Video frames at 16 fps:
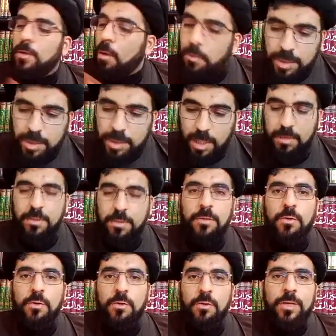Okay, you
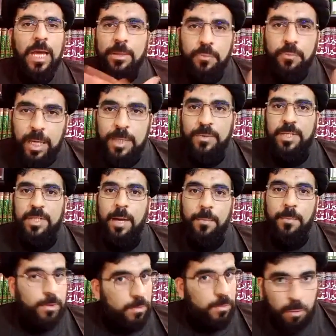can't do any
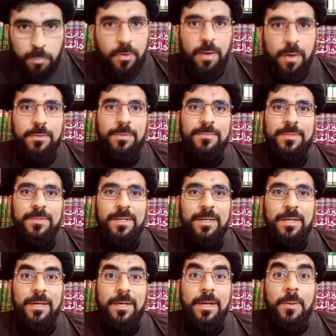mustahabat, no problem.
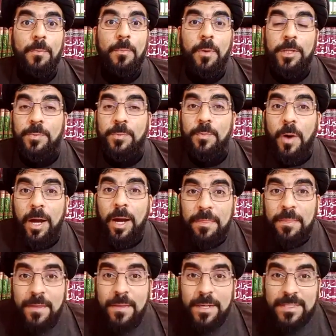But by
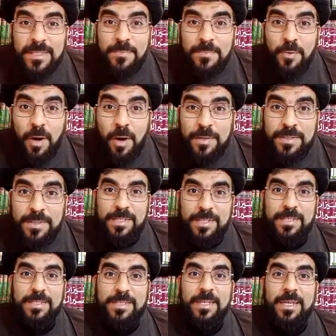this
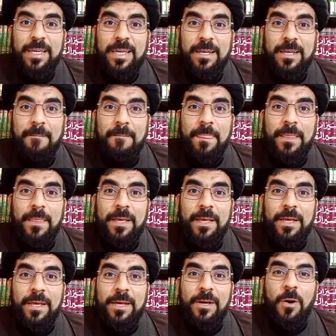process,
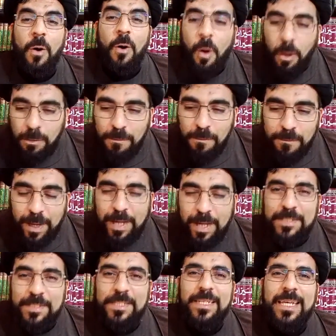
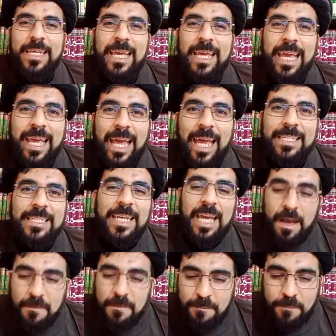always in
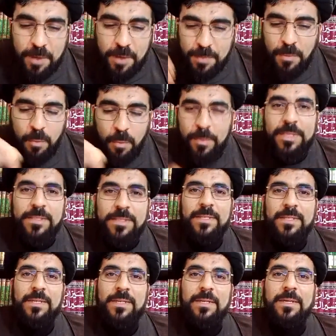every
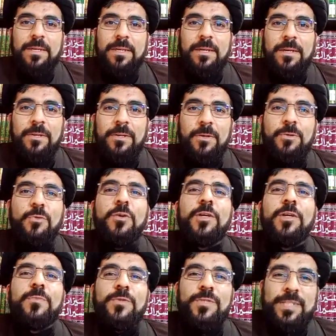moment, you're
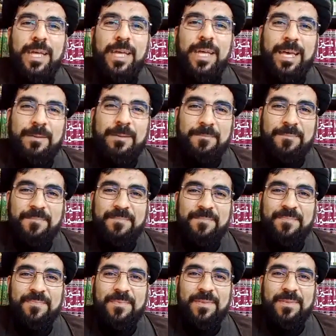doing mustahab.
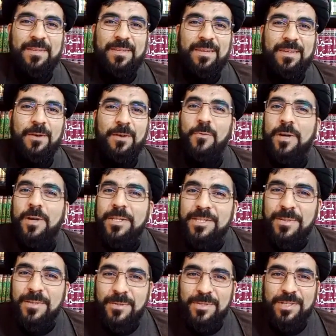And what is the
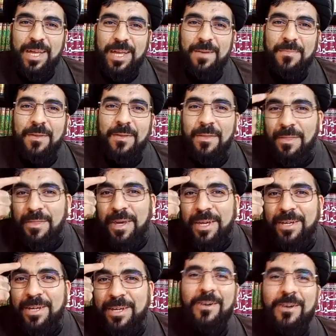mustahab?
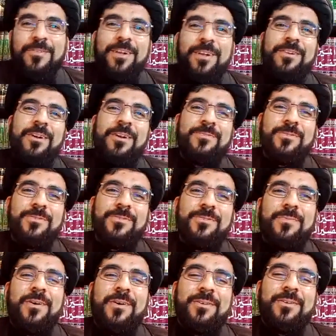Dhikr of Allah subhanahu
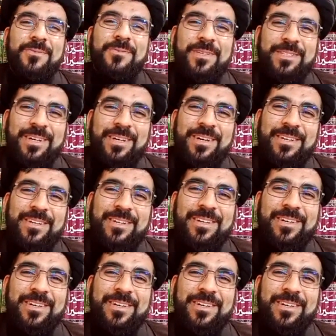wa ta'ala.